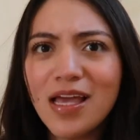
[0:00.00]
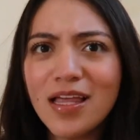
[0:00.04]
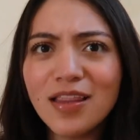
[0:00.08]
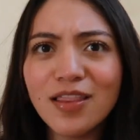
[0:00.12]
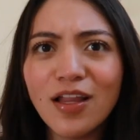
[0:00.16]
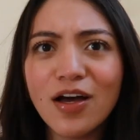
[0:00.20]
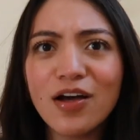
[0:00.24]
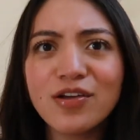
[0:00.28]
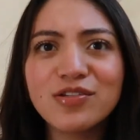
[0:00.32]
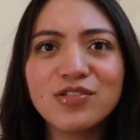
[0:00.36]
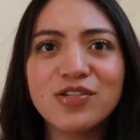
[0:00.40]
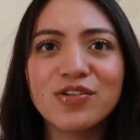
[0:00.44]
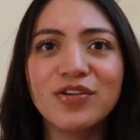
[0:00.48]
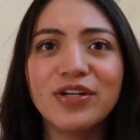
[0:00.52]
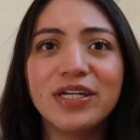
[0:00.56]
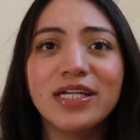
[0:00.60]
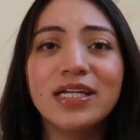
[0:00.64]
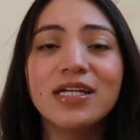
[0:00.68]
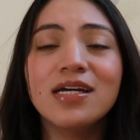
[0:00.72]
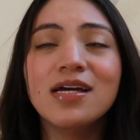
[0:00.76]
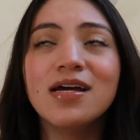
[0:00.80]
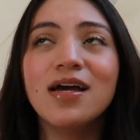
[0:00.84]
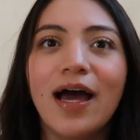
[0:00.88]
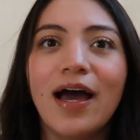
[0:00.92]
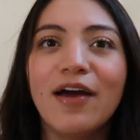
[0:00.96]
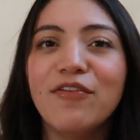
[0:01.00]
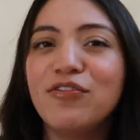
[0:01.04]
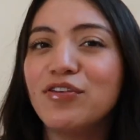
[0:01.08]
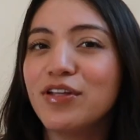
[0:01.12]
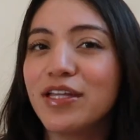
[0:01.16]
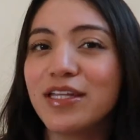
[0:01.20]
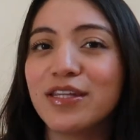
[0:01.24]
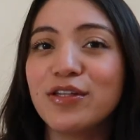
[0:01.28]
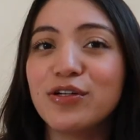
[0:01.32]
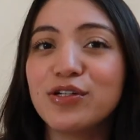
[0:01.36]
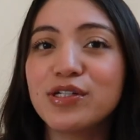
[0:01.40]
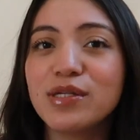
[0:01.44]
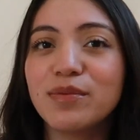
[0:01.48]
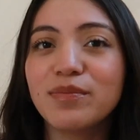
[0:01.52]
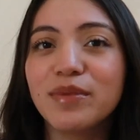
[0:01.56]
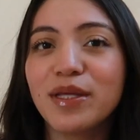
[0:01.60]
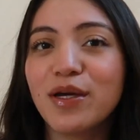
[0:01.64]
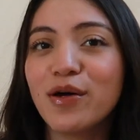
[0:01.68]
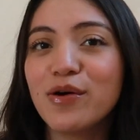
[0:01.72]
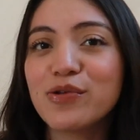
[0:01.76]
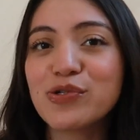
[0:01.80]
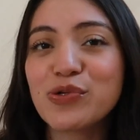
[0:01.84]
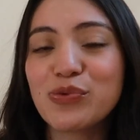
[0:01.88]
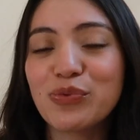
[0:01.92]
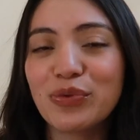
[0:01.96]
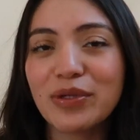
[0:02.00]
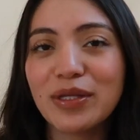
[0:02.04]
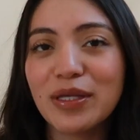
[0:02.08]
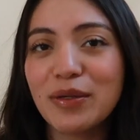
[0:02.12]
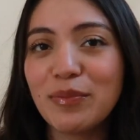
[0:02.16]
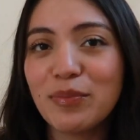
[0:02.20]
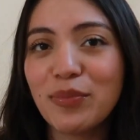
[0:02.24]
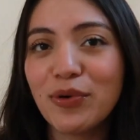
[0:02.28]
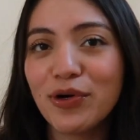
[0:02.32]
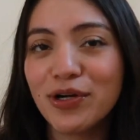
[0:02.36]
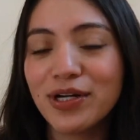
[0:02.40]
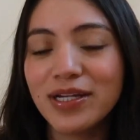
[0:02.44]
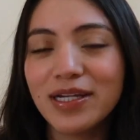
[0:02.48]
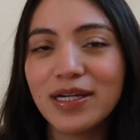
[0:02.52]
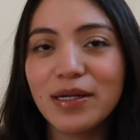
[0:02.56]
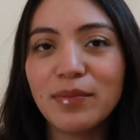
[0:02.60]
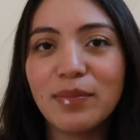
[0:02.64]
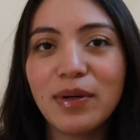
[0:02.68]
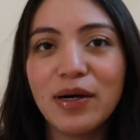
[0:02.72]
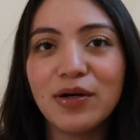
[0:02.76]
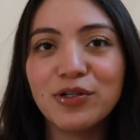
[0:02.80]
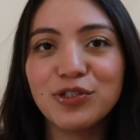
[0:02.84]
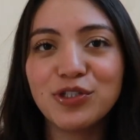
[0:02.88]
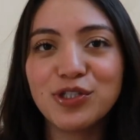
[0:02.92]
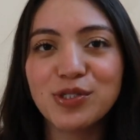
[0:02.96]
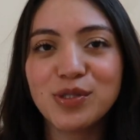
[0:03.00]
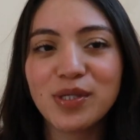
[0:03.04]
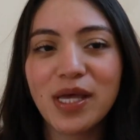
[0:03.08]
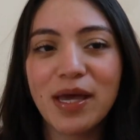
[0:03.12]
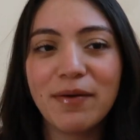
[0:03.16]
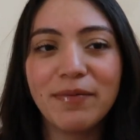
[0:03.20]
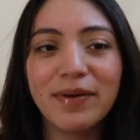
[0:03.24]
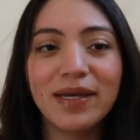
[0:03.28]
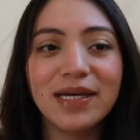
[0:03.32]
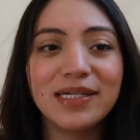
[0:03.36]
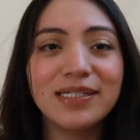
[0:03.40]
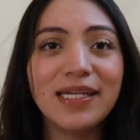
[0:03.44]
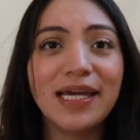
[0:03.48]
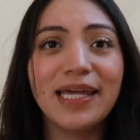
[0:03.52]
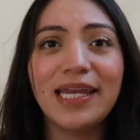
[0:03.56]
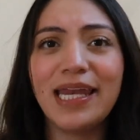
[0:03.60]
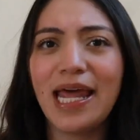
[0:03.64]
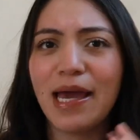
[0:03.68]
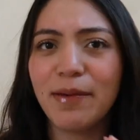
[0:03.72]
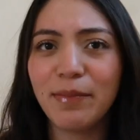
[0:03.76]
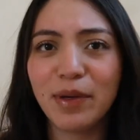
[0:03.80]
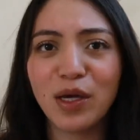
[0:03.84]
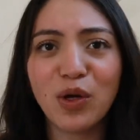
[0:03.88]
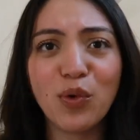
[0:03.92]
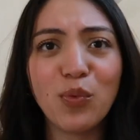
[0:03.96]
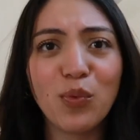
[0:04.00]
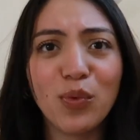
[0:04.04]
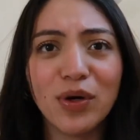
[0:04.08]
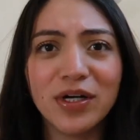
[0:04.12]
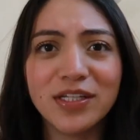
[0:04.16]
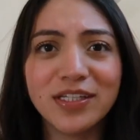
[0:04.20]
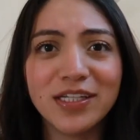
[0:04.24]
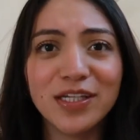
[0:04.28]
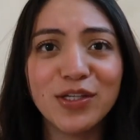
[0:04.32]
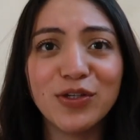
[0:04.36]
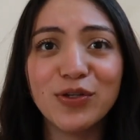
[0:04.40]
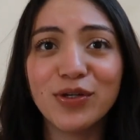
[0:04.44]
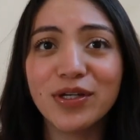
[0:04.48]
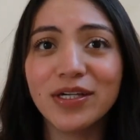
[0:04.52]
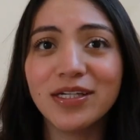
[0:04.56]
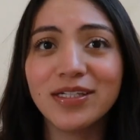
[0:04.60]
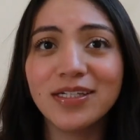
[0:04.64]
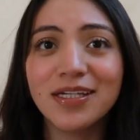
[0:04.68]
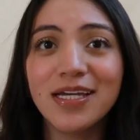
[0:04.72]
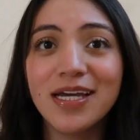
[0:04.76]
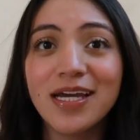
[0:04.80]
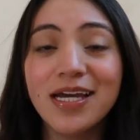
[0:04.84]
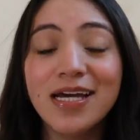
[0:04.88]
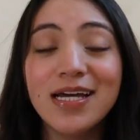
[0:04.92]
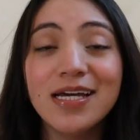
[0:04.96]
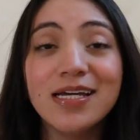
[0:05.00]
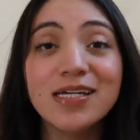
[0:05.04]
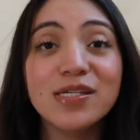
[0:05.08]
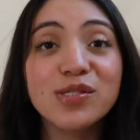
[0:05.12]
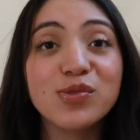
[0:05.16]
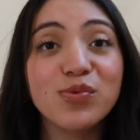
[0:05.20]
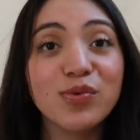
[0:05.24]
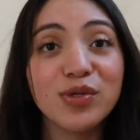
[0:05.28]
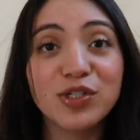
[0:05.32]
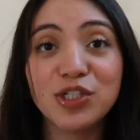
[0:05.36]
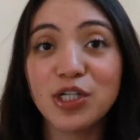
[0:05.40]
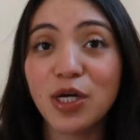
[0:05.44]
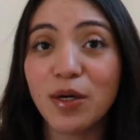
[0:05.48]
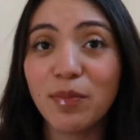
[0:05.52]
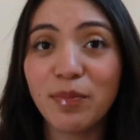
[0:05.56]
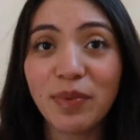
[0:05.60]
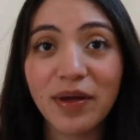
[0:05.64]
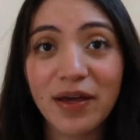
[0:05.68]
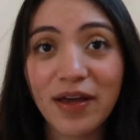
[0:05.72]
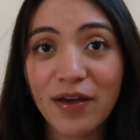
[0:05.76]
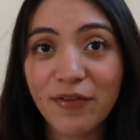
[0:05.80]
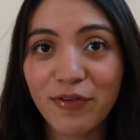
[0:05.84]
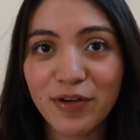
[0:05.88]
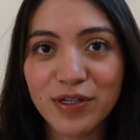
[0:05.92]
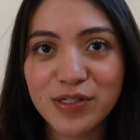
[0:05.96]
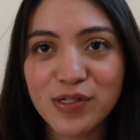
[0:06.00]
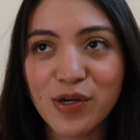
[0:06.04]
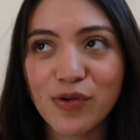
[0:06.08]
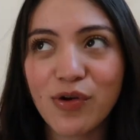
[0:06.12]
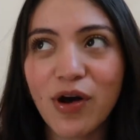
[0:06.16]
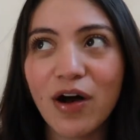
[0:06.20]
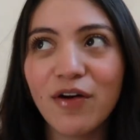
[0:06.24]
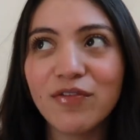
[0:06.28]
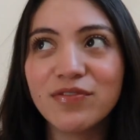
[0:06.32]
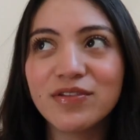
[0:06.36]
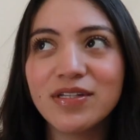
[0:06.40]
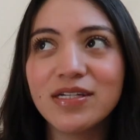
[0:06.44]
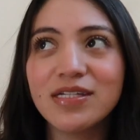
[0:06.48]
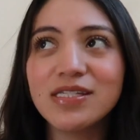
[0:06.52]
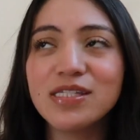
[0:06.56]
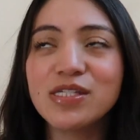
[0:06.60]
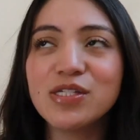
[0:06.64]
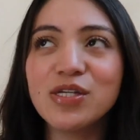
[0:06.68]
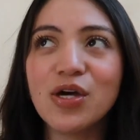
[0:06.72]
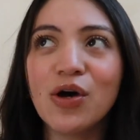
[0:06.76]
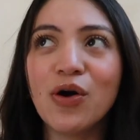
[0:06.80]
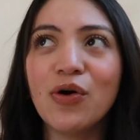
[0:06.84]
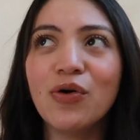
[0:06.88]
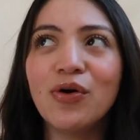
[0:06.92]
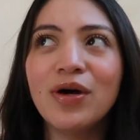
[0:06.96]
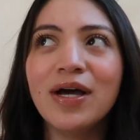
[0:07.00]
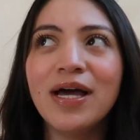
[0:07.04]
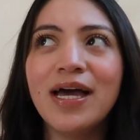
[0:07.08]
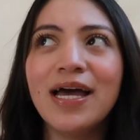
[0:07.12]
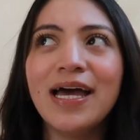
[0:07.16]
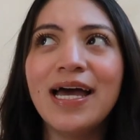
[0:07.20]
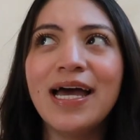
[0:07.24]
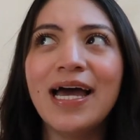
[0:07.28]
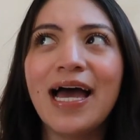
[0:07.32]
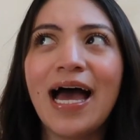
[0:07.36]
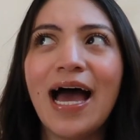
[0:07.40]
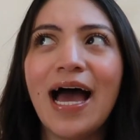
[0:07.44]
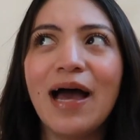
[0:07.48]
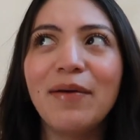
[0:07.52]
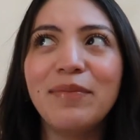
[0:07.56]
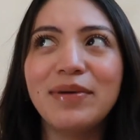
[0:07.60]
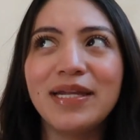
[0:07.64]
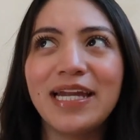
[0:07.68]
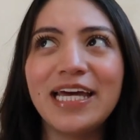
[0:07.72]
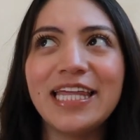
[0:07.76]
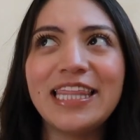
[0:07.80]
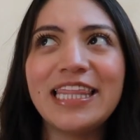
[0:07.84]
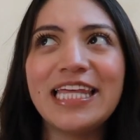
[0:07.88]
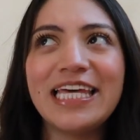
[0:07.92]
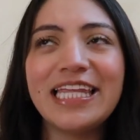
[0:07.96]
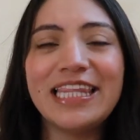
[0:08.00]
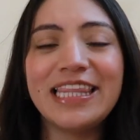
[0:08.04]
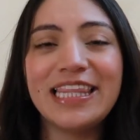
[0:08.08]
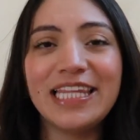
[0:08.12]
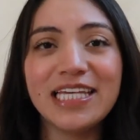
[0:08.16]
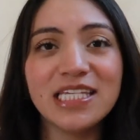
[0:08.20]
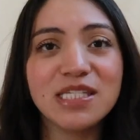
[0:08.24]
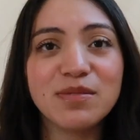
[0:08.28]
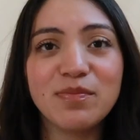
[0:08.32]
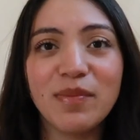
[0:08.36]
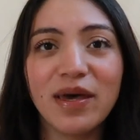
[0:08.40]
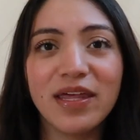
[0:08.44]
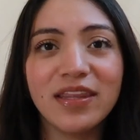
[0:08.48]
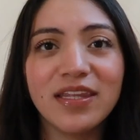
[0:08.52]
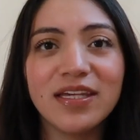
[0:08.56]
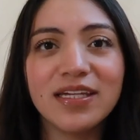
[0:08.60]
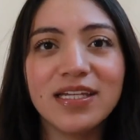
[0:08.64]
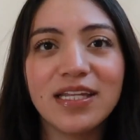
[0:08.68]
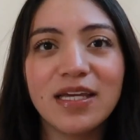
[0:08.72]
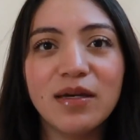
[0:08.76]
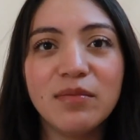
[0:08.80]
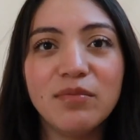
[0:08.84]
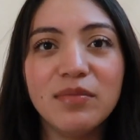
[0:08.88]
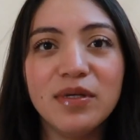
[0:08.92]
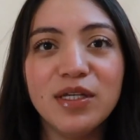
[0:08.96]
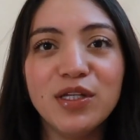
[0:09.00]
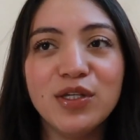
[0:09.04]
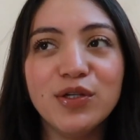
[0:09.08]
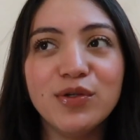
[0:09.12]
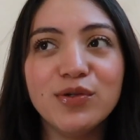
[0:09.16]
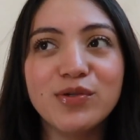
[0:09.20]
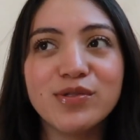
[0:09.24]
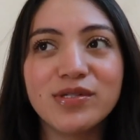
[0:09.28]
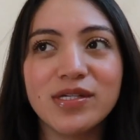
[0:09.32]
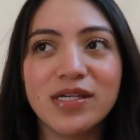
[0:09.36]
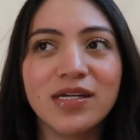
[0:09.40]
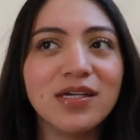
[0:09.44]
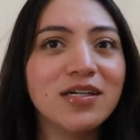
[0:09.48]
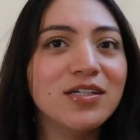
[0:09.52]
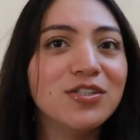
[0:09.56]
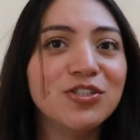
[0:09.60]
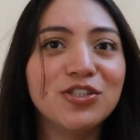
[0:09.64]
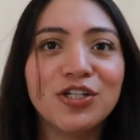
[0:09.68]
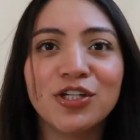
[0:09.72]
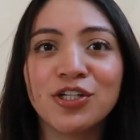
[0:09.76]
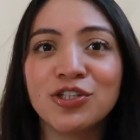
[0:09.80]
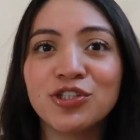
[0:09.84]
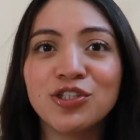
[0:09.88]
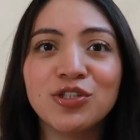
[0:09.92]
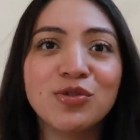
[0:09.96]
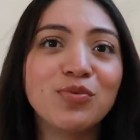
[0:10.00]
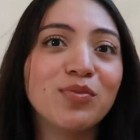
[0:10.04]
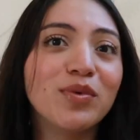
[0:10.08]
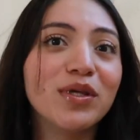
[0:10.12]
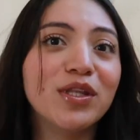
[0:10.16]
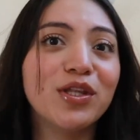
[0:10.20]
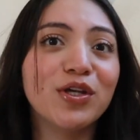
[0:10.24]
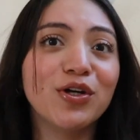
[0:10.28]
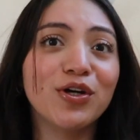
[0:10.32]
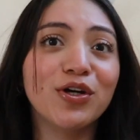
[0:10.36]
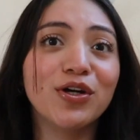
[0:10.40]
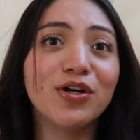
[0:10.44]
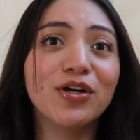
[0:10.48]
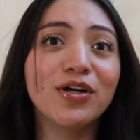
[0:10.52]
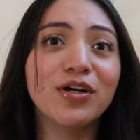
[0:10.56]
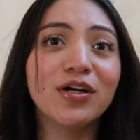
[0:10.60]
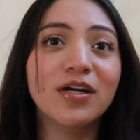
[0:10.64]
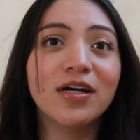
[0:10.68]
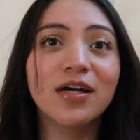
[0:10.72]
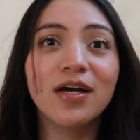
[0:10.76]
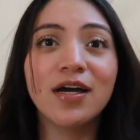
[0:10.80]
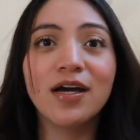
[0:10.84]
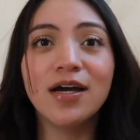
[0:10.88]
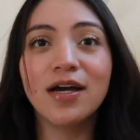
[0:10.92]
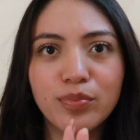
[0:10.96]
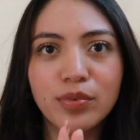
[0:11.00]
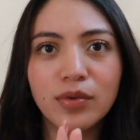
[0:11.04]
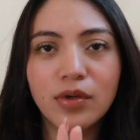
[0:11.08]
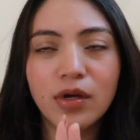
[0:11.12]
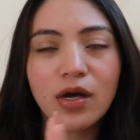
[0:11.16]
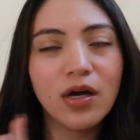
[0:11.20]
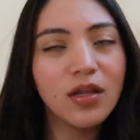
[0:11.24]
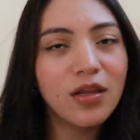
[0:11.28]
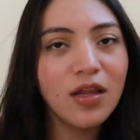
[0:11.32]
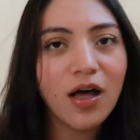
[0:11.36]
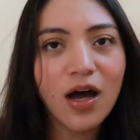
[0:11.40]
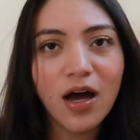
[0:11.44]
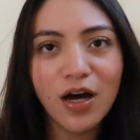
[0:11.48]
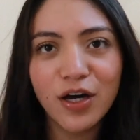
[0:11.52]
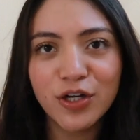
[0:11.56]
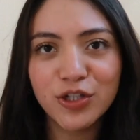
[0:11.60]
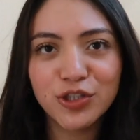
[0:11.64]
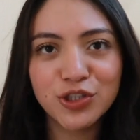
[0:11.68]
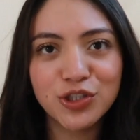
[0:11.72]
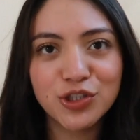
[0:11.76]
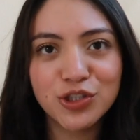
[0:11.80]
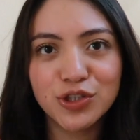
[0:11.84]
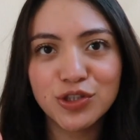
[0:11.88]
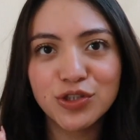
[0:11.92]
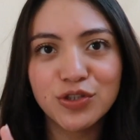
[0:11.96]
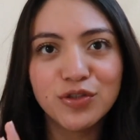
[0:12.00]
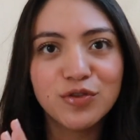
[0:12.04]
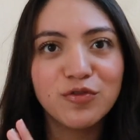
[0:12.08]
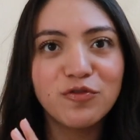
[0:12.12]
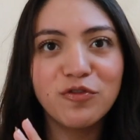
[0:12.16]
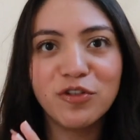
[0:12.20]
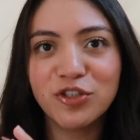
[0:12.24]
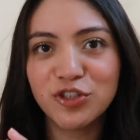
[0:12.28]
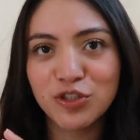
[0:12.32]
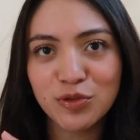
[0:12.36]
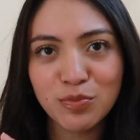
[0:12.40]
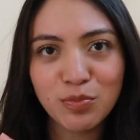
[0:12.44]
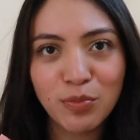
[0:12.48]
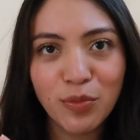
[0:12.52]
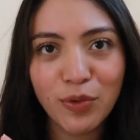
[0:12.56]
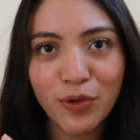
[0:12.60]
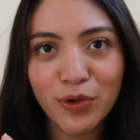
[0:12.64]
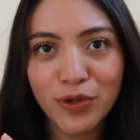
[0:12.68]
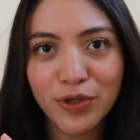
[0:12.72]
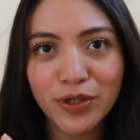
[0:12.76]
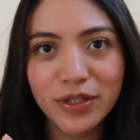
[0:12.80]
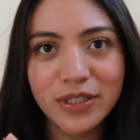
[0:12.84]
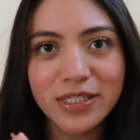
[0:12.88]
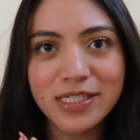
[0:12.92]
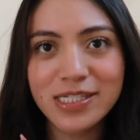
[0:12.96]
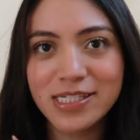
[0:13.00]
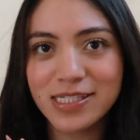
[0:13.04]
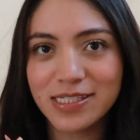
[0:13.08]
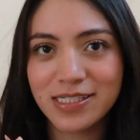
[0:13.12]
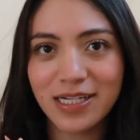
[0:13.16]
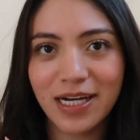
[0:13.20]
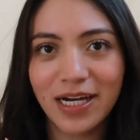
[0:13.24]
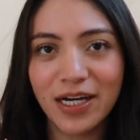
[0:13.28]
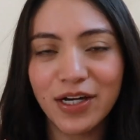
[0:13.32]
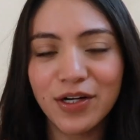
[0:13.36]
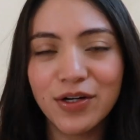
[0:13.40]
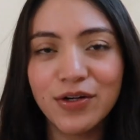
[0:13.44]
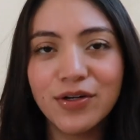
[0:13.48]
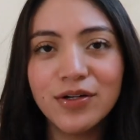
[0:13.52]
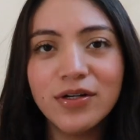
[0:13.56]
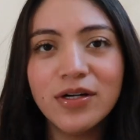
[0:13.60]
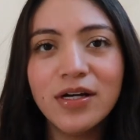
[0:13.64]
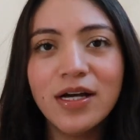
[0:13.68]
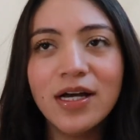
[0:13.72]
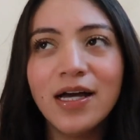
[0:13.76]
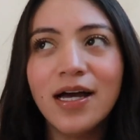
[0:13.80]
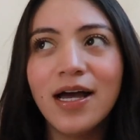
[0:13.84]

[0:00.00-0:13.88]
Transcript: lock screen, I feel like there's something also really important about just having a dynamic one that you can switch up every so often. So I mean, I think this method can be used in conjunction with your collage vision board style.